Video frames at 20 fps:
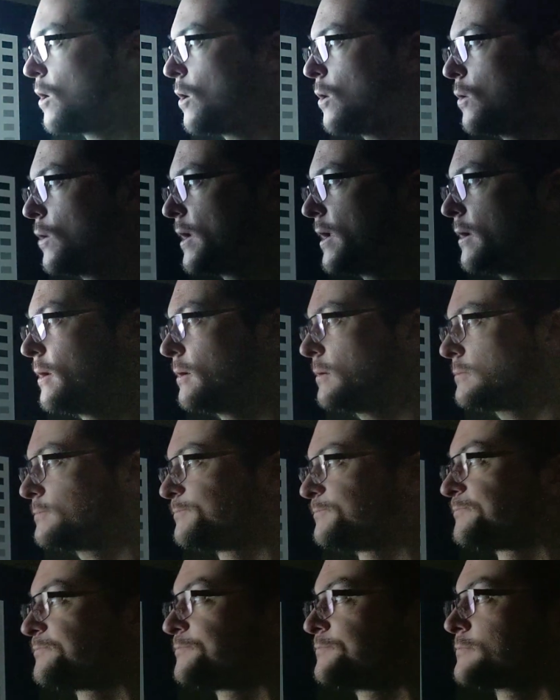go here
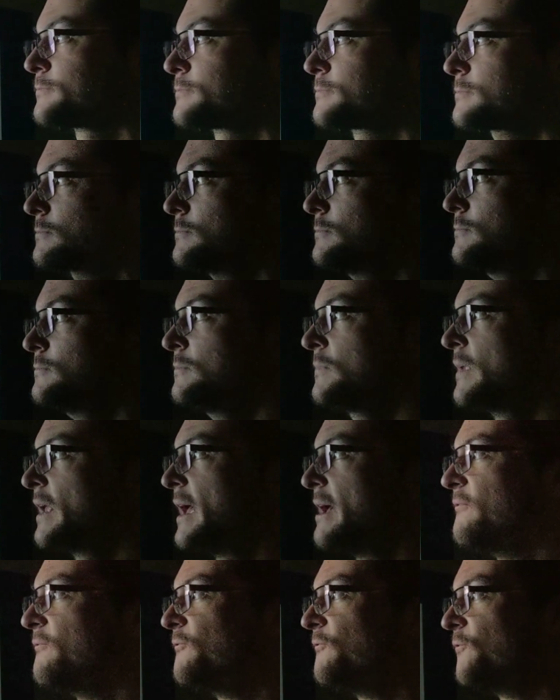
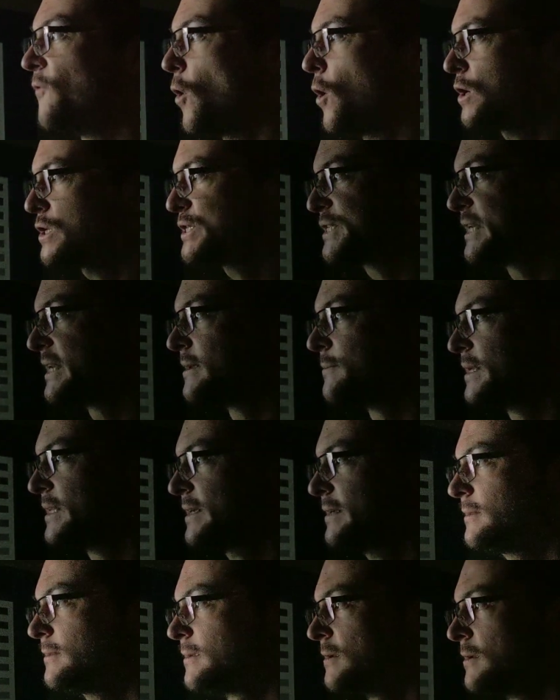and force limit
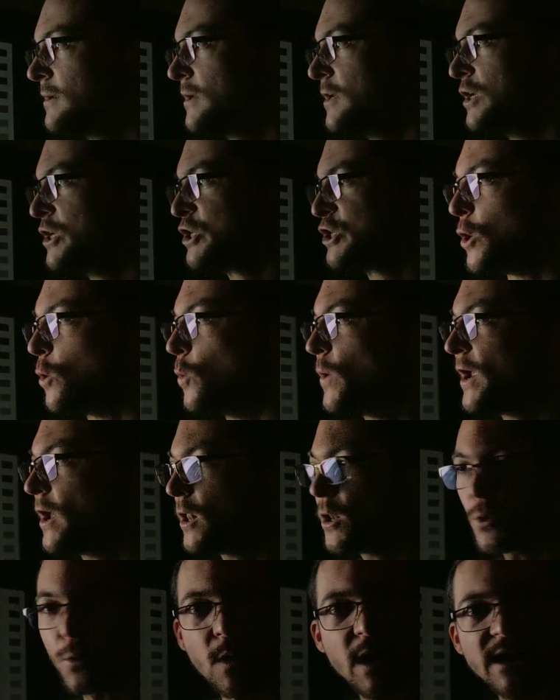it, so we
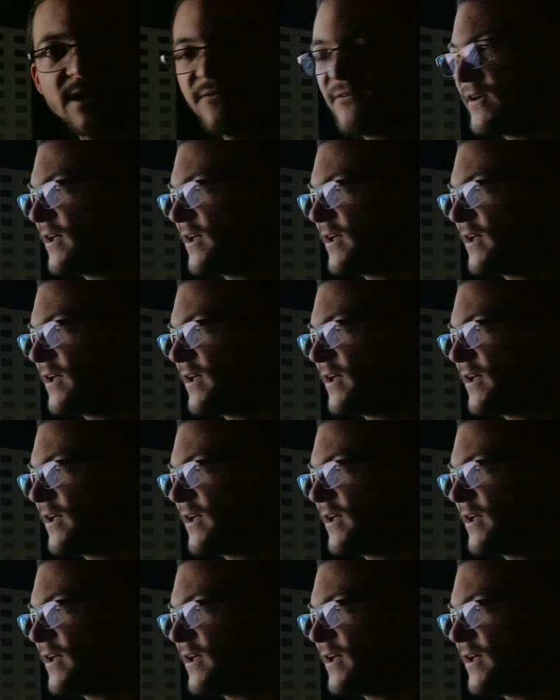already